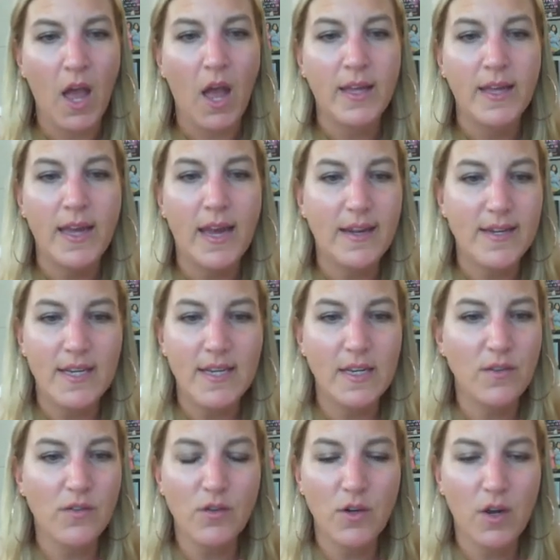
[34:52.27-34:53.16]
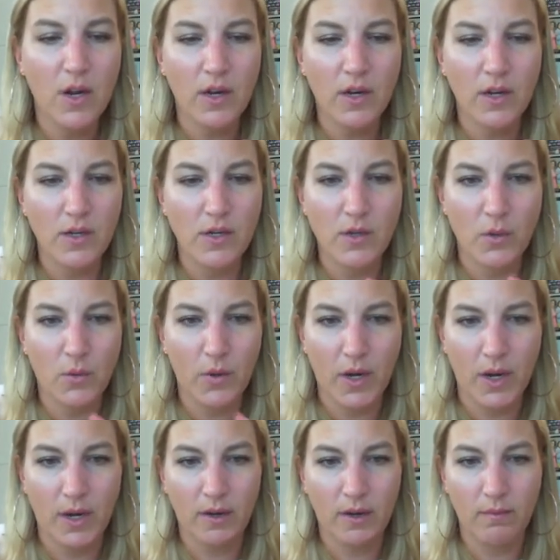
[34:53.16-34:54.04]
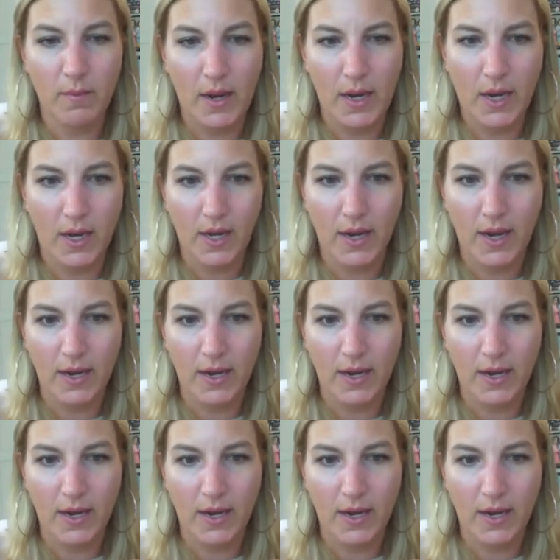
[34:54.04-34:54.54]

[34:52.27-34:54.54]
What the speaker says: Yeah, teens are not going to donate money,